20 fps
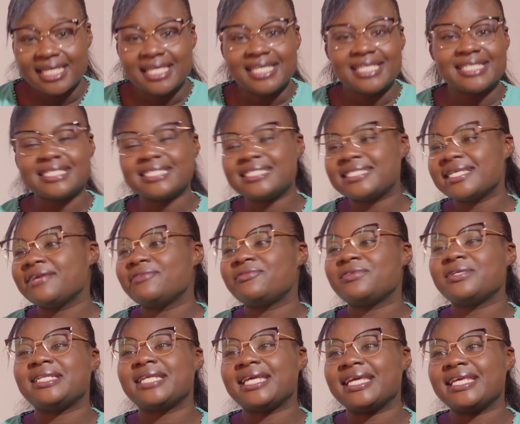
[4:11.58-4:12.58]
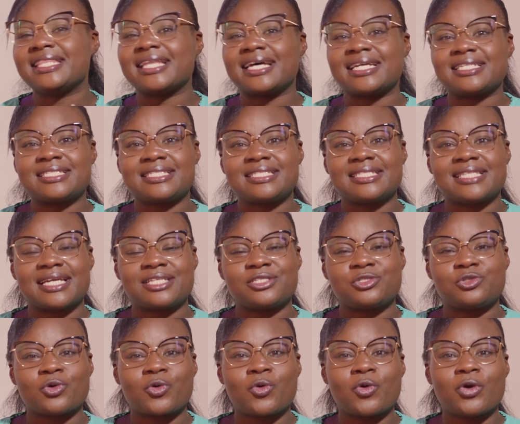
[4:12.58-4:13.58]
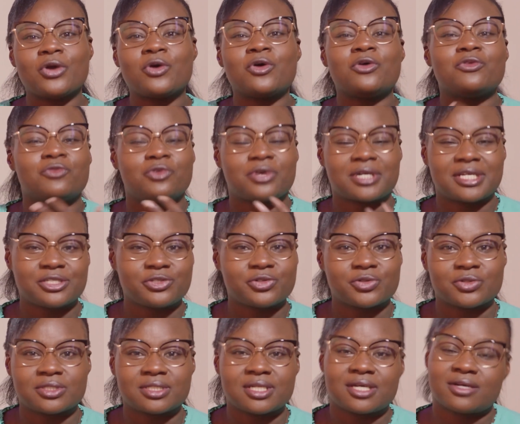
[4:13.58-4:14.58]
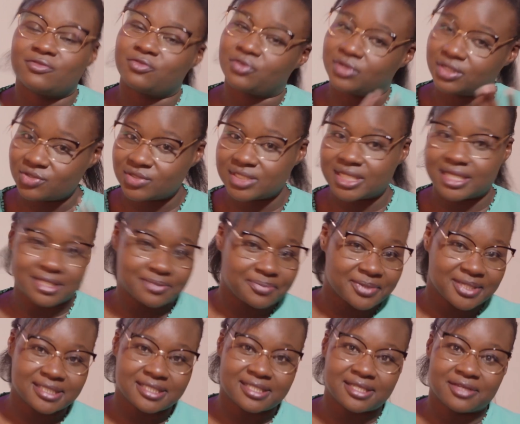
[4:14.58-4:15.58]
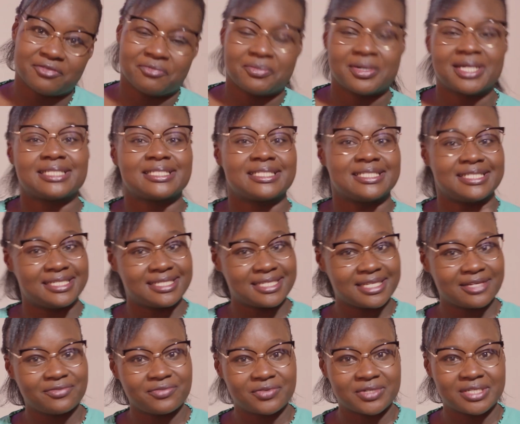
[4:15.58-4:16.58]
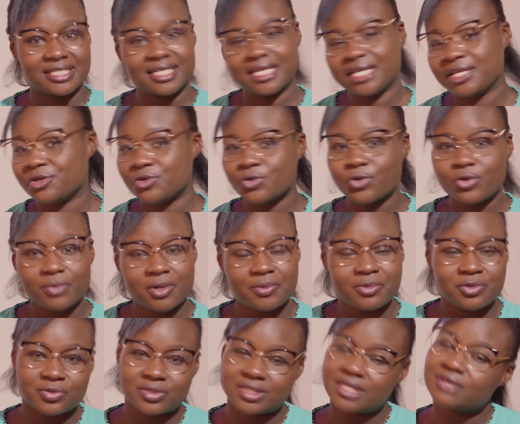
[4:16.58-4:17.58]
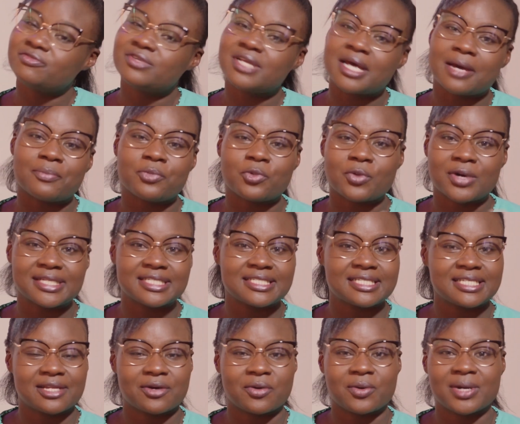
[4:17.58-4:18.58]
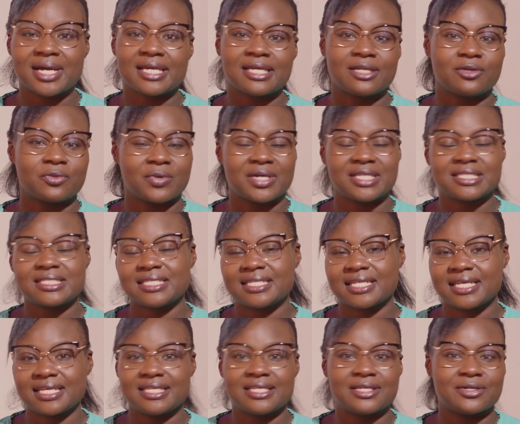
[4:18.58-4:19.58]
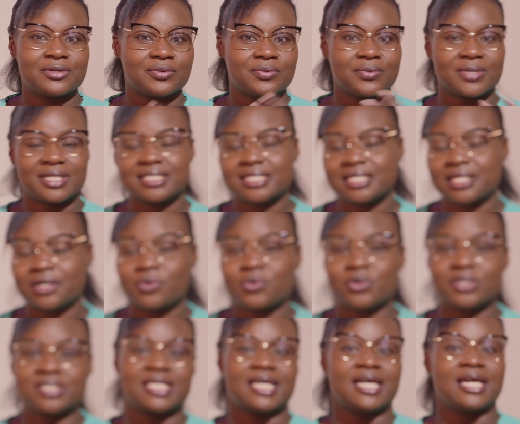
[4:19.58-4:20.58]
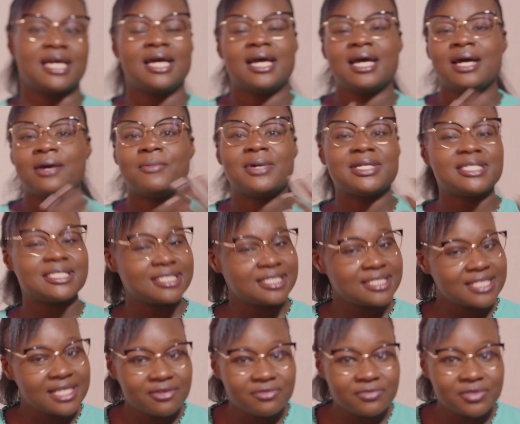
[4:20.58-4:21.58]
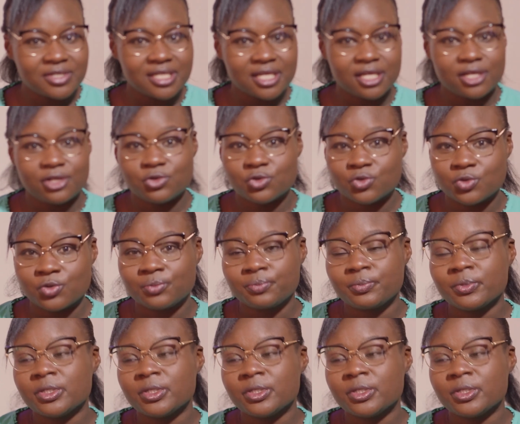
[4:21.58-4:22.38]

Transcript: Is it every day that you're going on vacation? Now, vacations are expensive, but is it every day? No. Maybe you saved up once in a while, once in a year, once in a quarter. But is it every day? No.